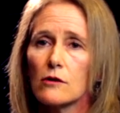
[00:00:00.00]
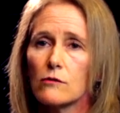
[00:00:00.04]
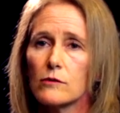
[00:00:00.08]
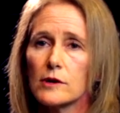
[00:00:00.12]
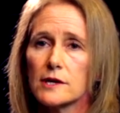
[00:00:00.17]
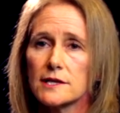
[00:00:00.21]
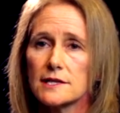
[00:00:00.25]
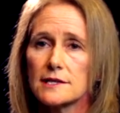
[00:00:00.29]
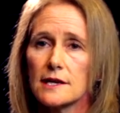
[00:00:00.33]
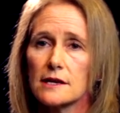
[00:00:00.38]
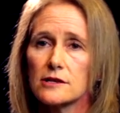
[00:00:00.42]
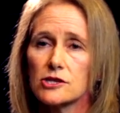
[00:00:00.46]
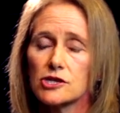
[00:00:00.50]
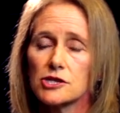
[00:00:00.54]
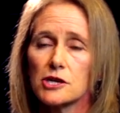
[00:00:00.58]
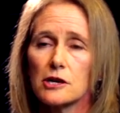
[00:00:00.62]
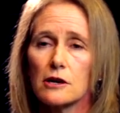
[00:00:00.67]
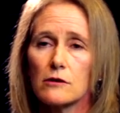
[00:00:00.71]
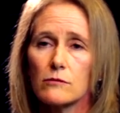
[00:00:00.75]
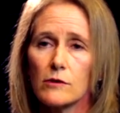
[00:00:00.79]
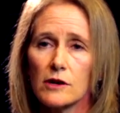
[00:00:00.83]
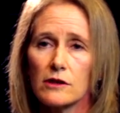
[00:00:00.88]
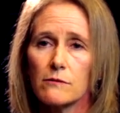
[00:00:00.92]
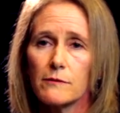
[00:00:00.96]
was
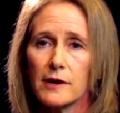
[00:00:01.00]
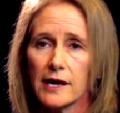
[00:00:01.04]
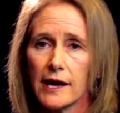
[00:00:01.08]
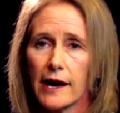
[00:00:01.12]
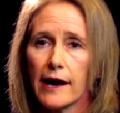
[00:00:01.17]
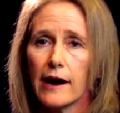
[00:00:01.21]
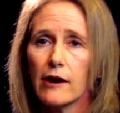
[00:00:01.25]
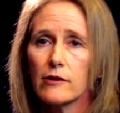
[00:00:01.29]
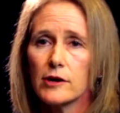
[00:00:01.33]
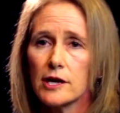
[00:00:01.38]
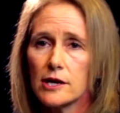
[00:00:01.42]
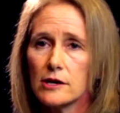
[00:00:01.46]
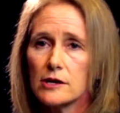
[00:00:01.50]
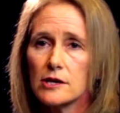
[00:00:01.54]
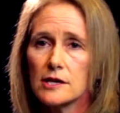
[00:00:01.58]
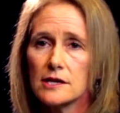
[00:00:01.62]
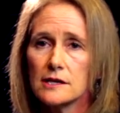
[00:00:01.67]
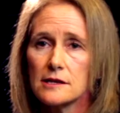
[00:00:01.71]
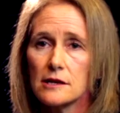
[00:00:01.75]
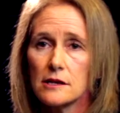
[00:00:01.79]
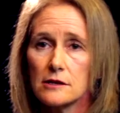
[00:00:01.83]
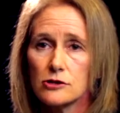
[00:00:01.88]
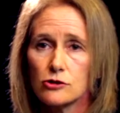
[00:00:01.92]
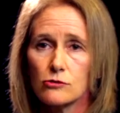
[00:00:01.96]
share with me how he could